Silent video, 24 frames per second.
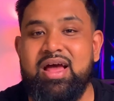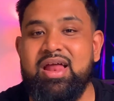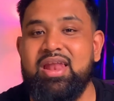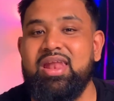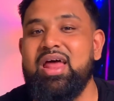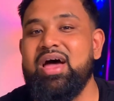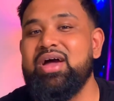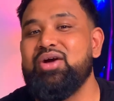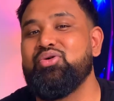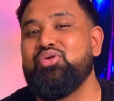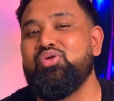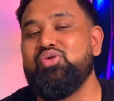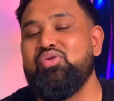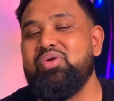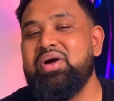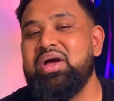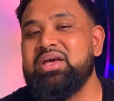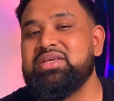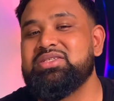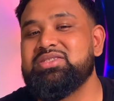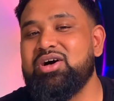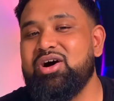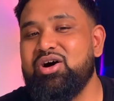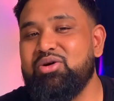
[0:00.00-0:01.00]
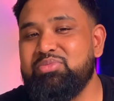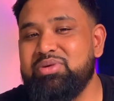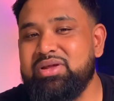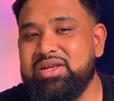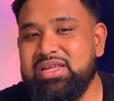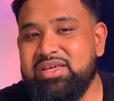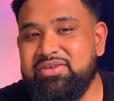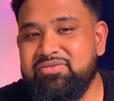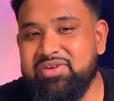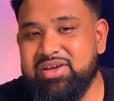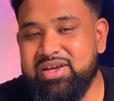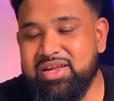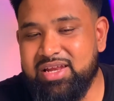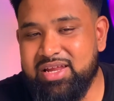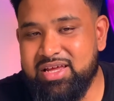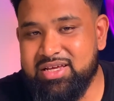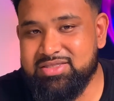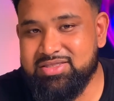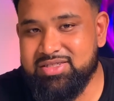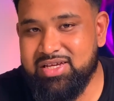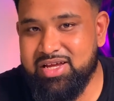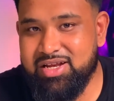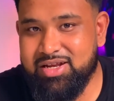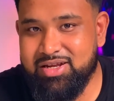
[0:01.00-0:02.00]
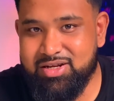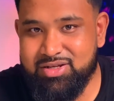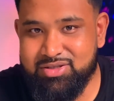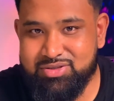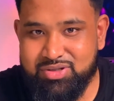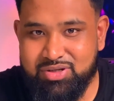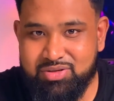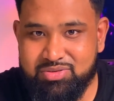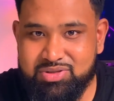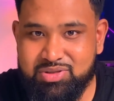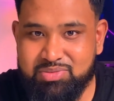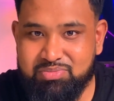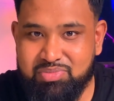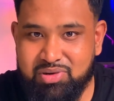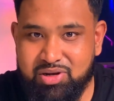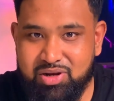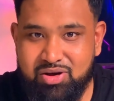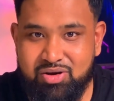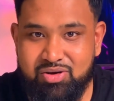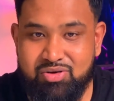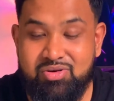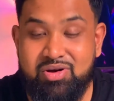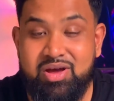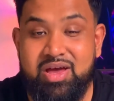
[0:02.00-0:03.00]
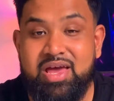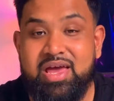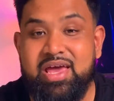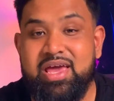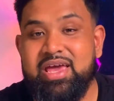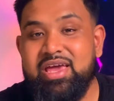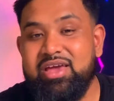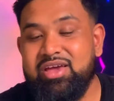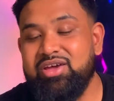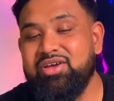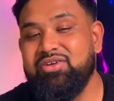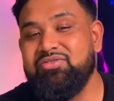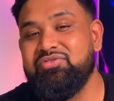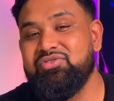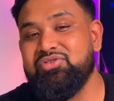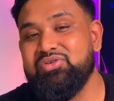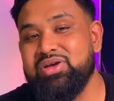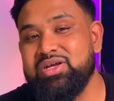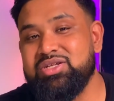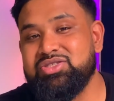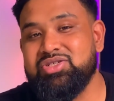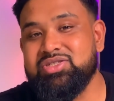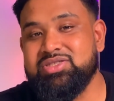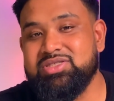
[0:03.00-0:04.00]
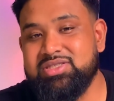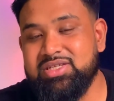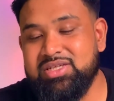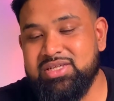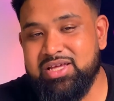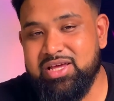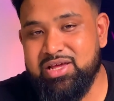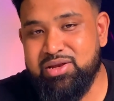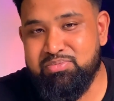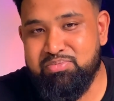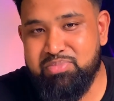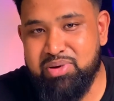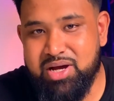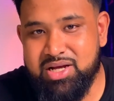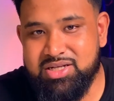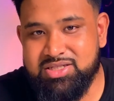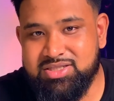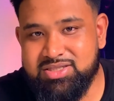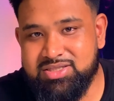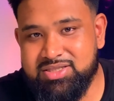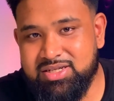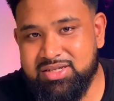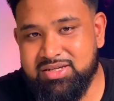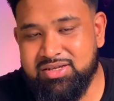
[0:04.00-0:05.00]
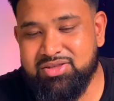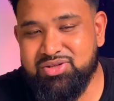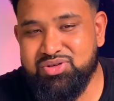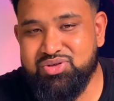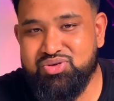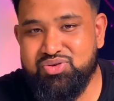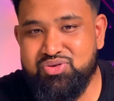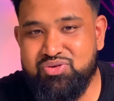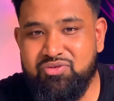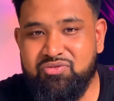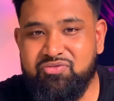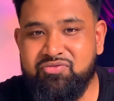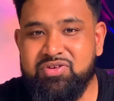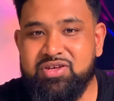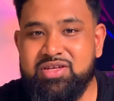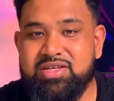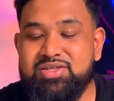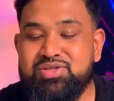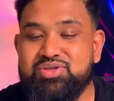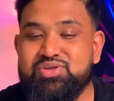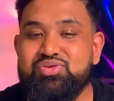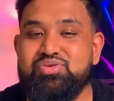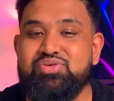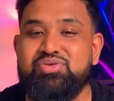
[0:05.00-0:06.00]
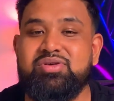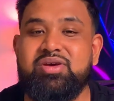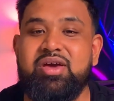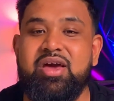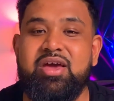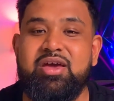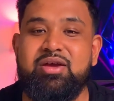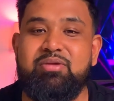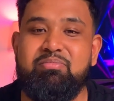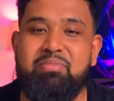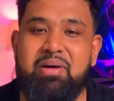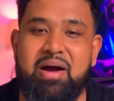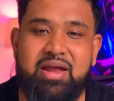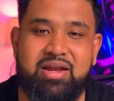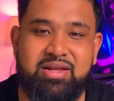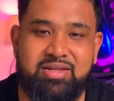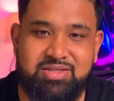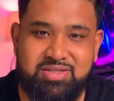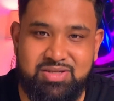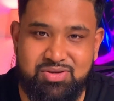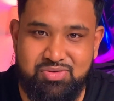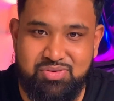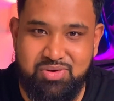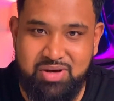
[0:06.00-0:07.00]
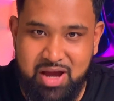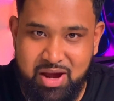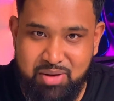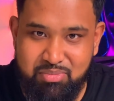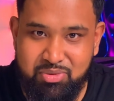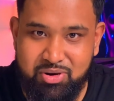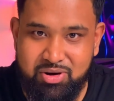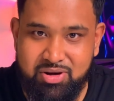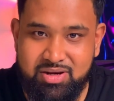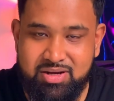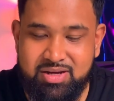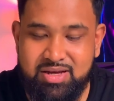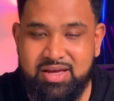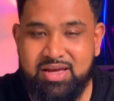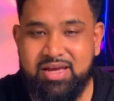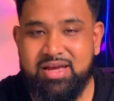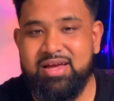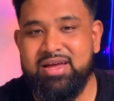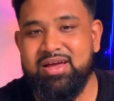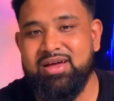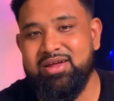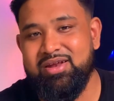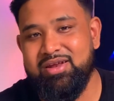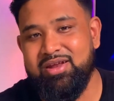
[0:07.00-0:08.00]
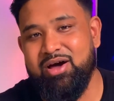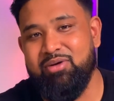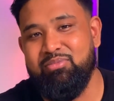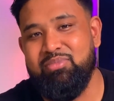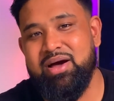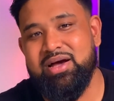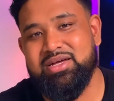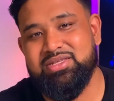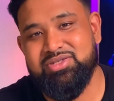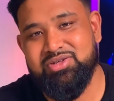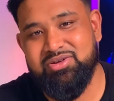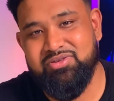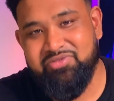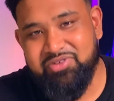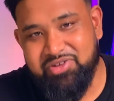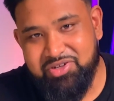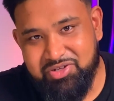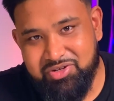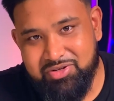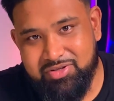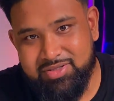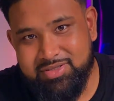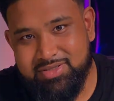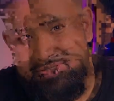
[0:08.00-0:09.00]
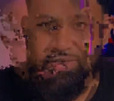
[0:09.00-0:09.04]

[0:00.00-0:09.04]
Like always, I'll be leaving links in the description below if you're interested in purchasing the Eufy 2K Pan and Tilt camera. Now back to the video.